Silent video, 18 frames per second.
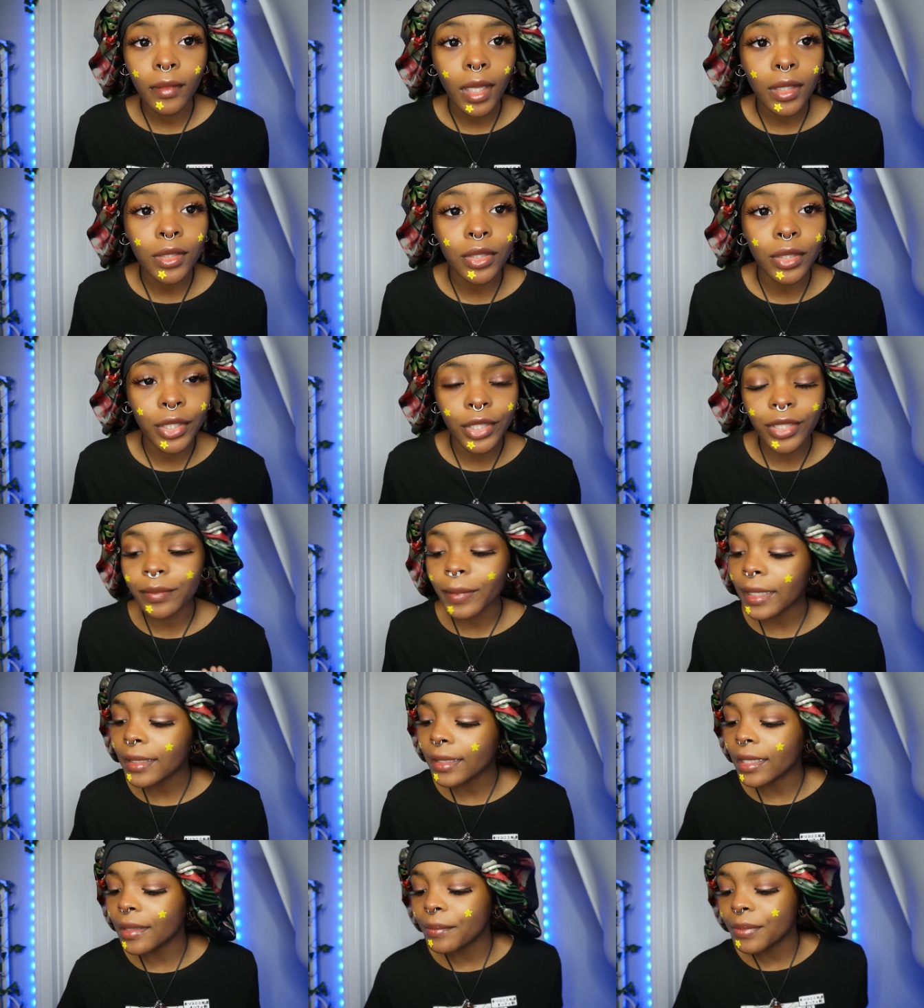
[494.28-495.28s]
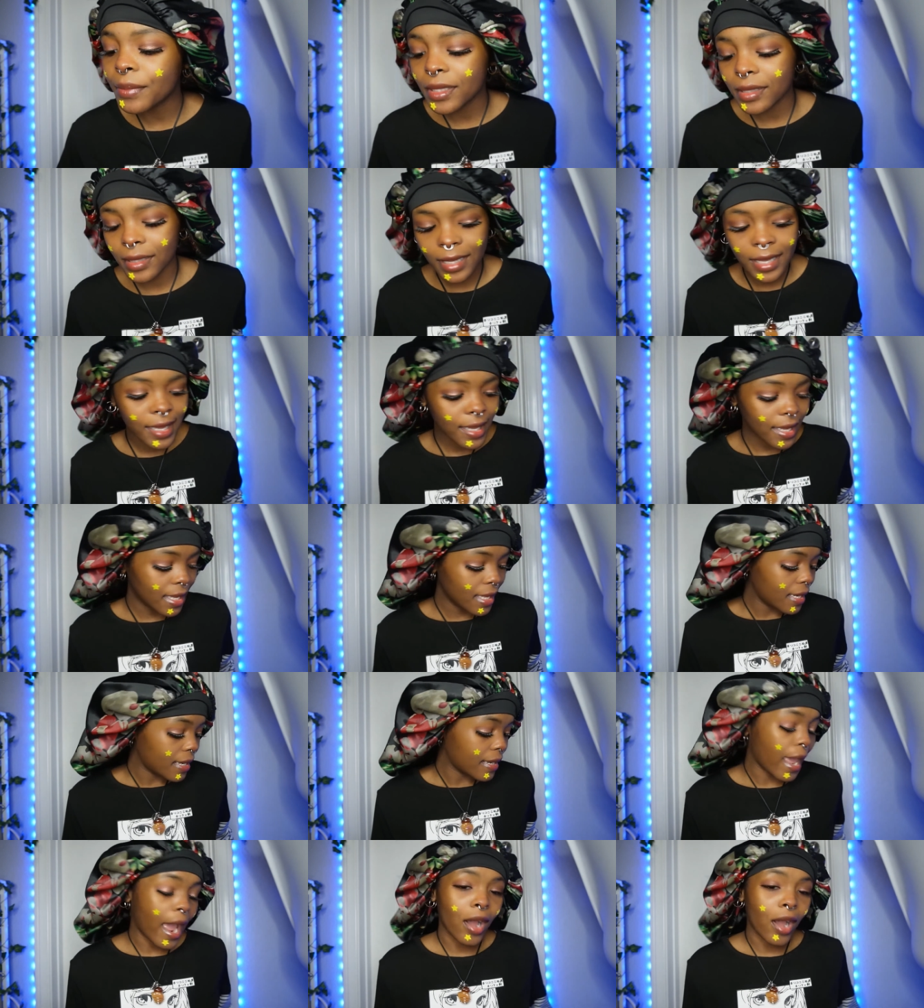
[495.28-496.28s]
So here's my lips.
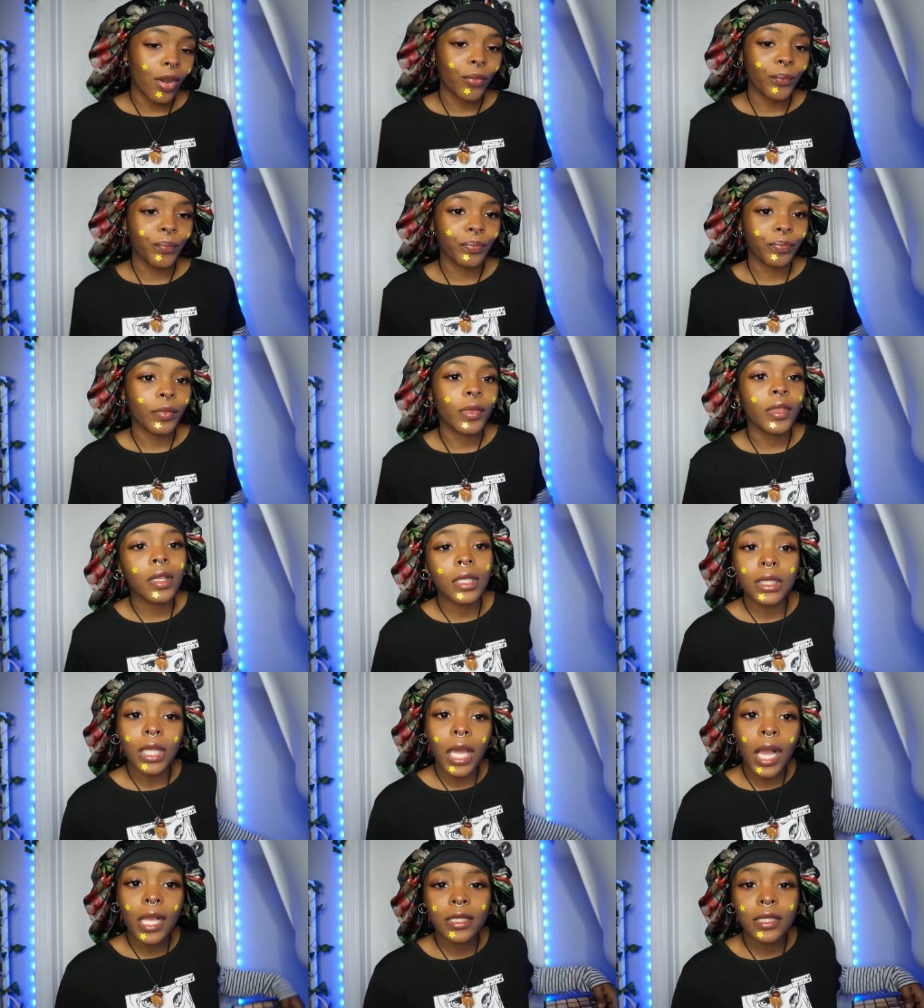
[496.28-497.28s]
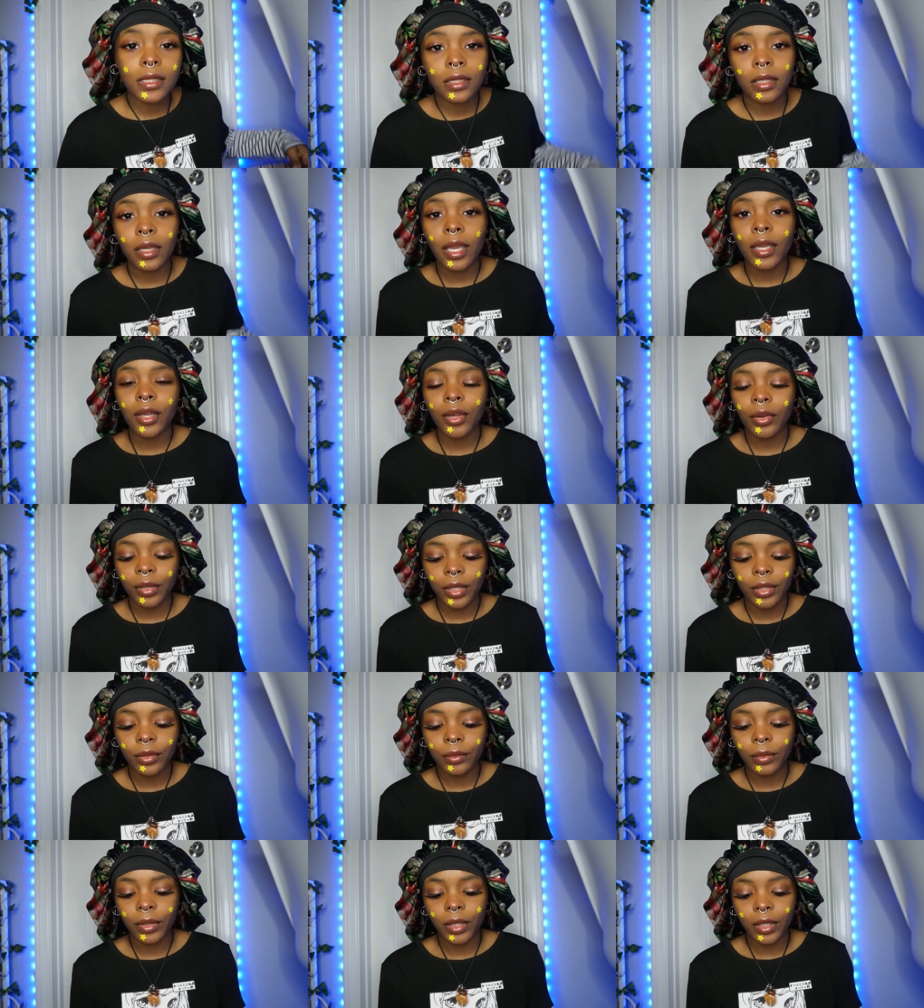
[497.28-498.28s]
Now, the last thing I go
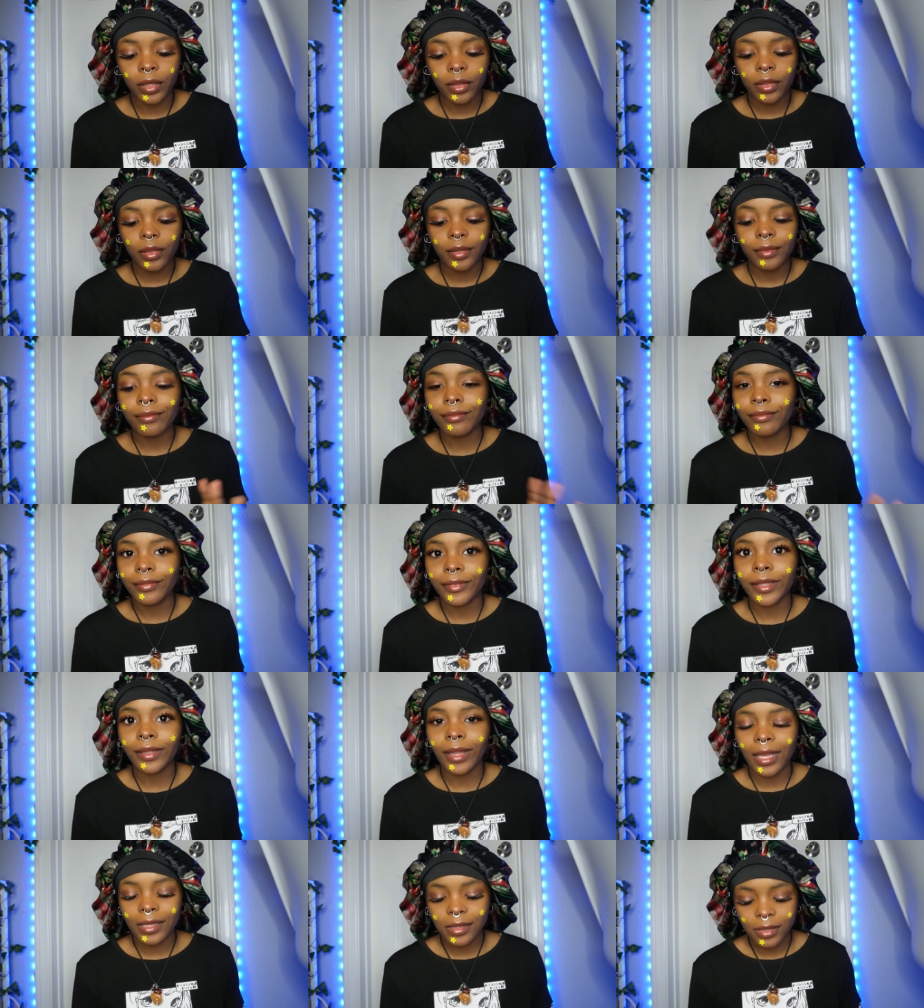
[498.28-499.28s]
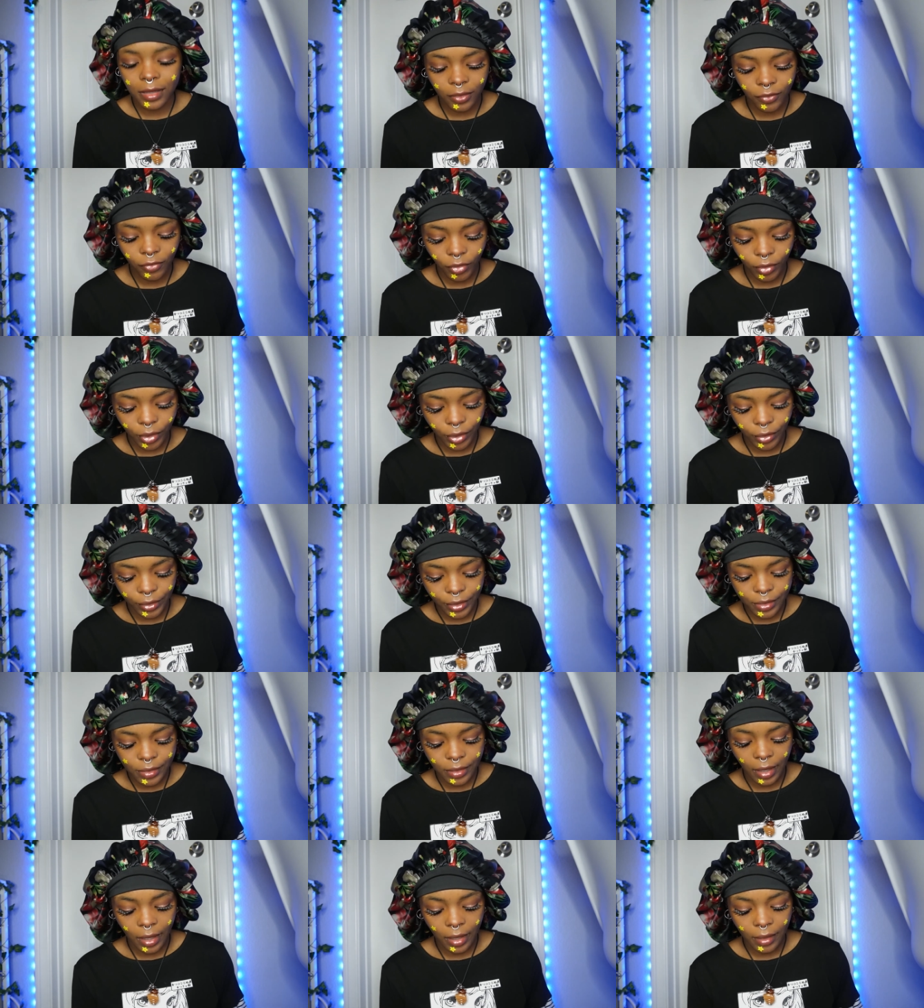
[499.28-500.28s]
in with, the last thing for real
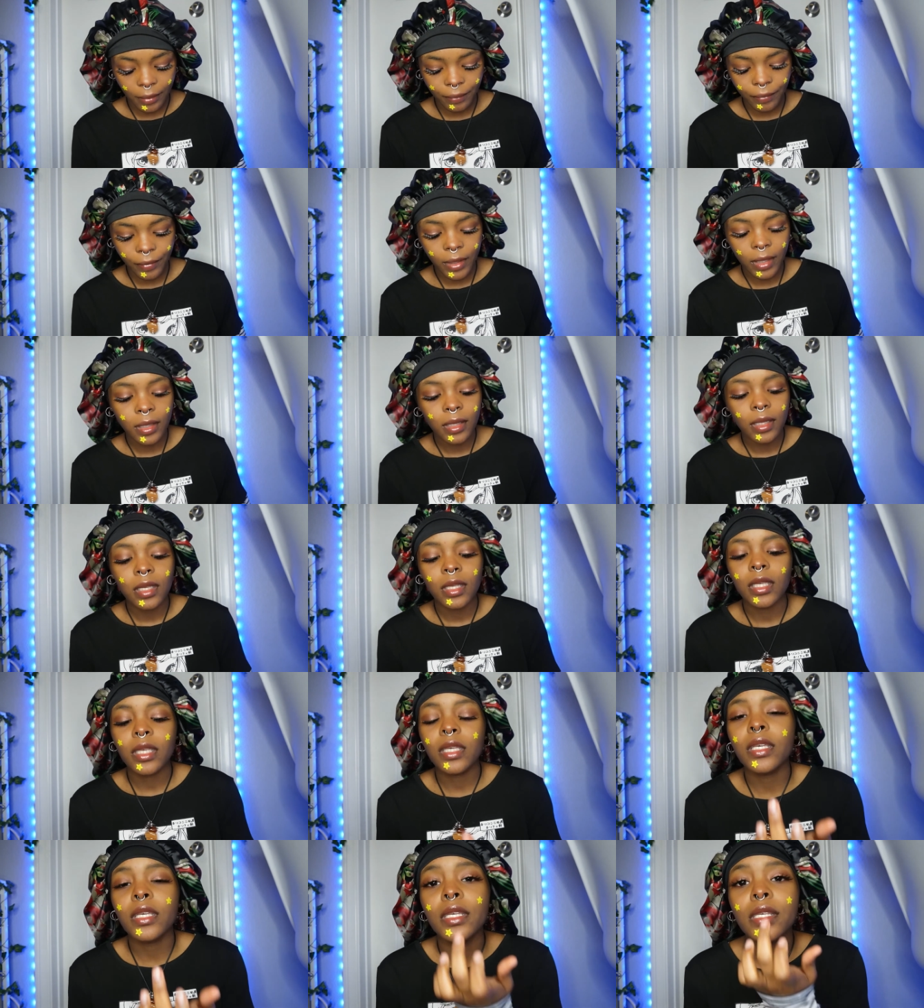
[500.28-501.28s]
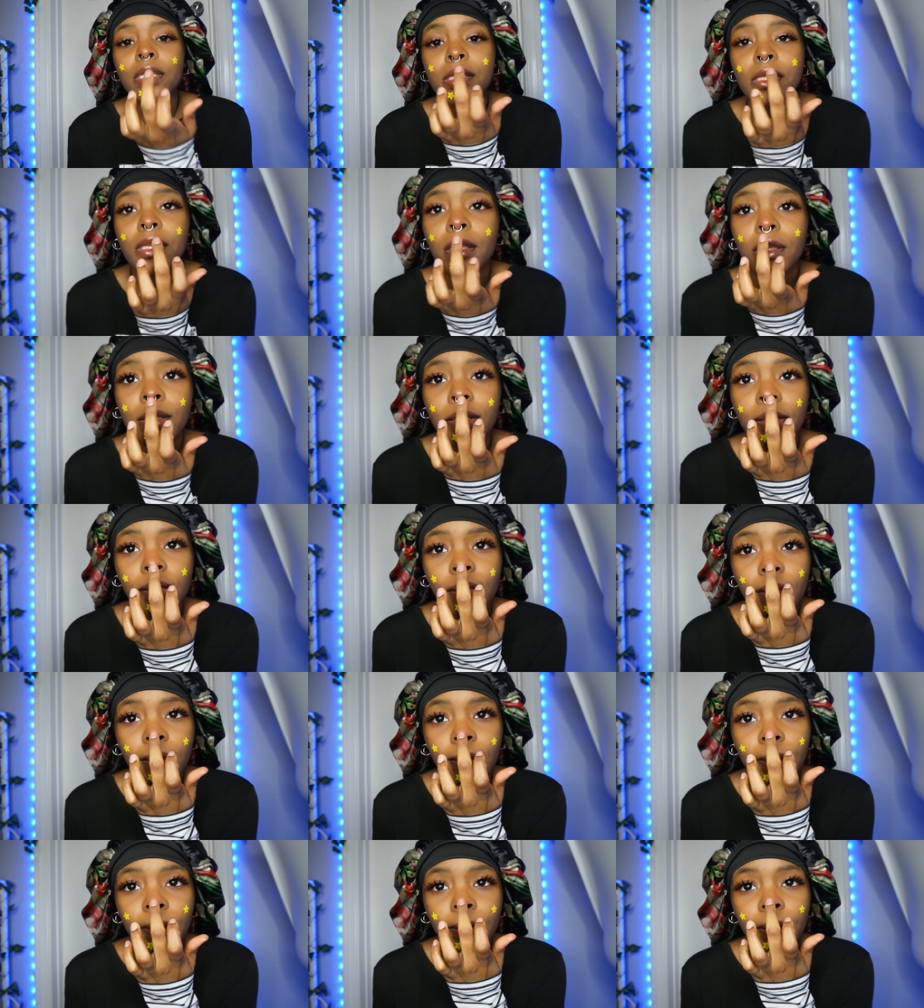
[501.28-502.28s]
this time, is
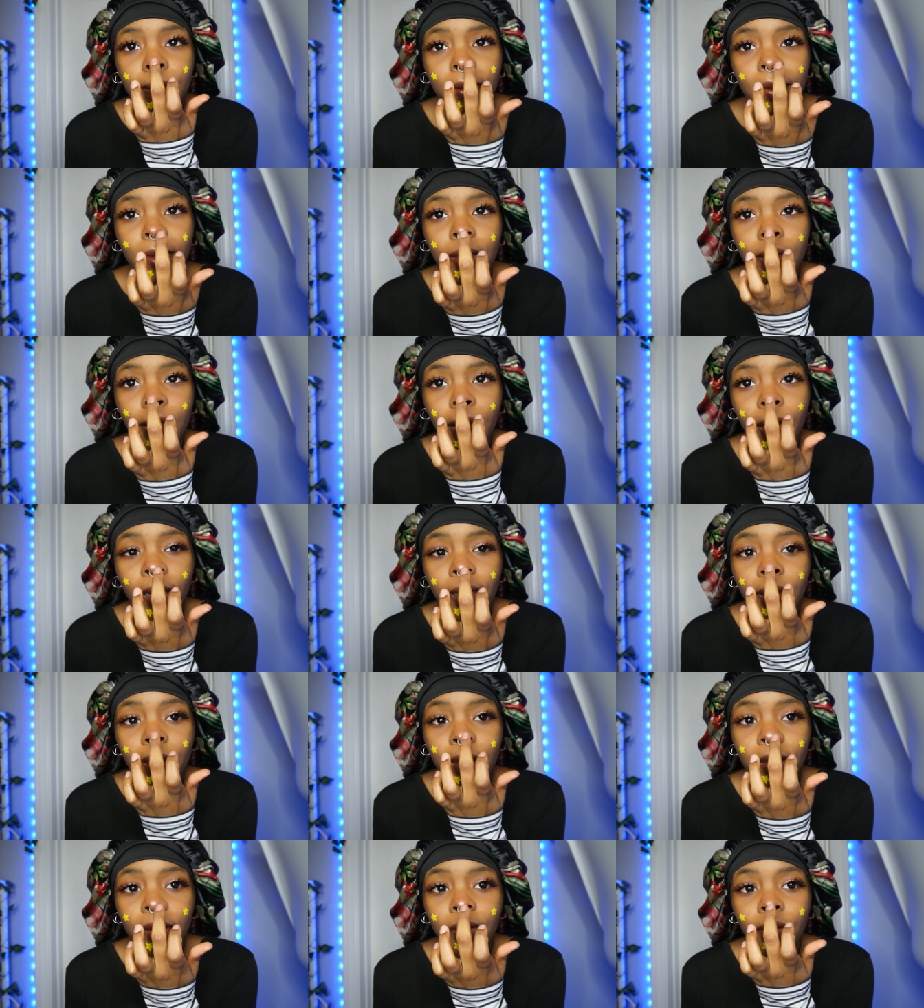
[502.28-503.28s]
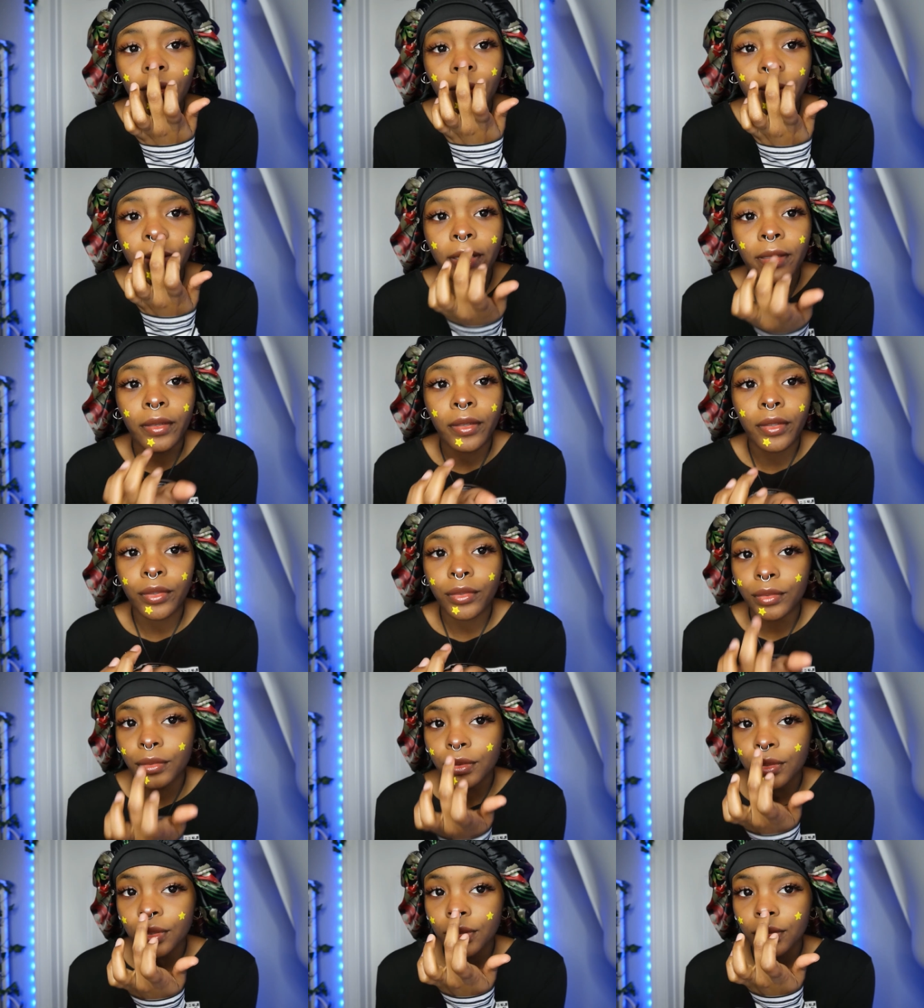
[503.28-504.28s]
highlighter on my
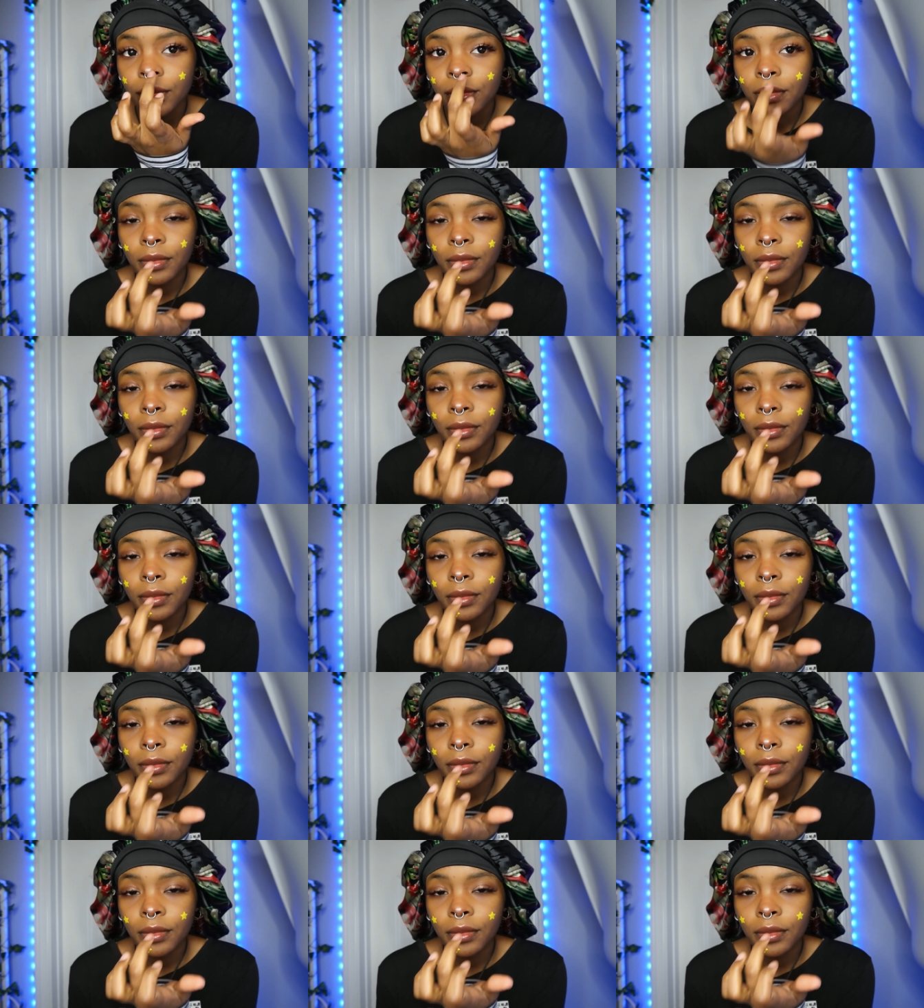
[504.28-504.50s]
nose.